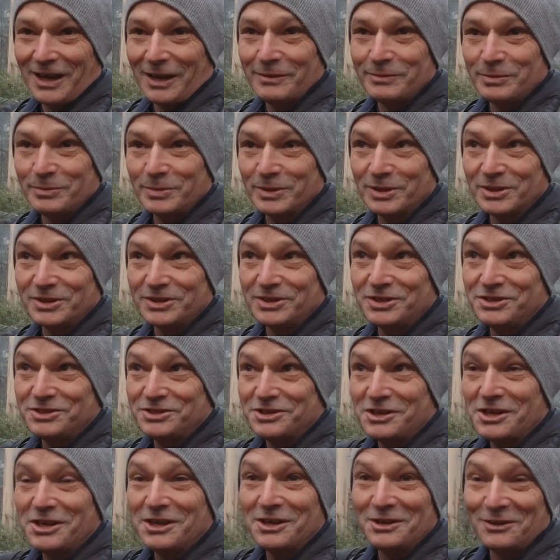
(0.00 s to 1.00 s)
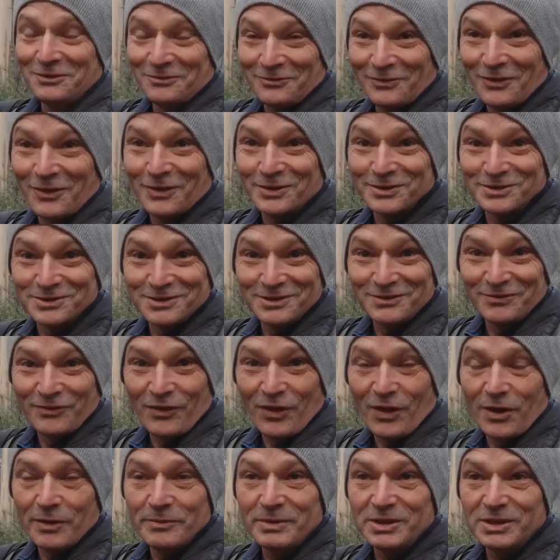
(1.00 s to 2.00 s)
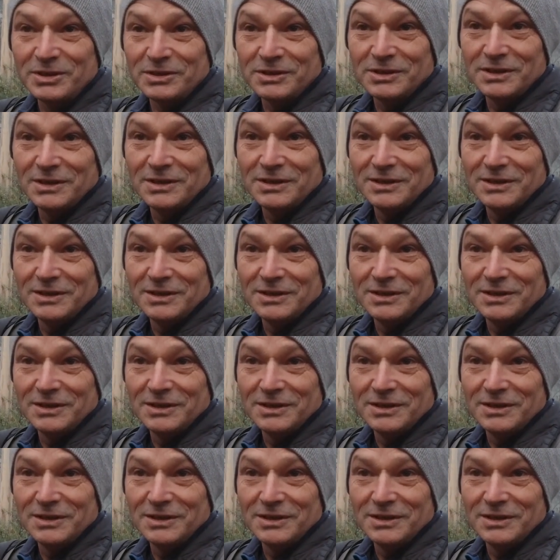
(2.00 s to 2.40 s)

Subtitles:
capabilities in a forest environment.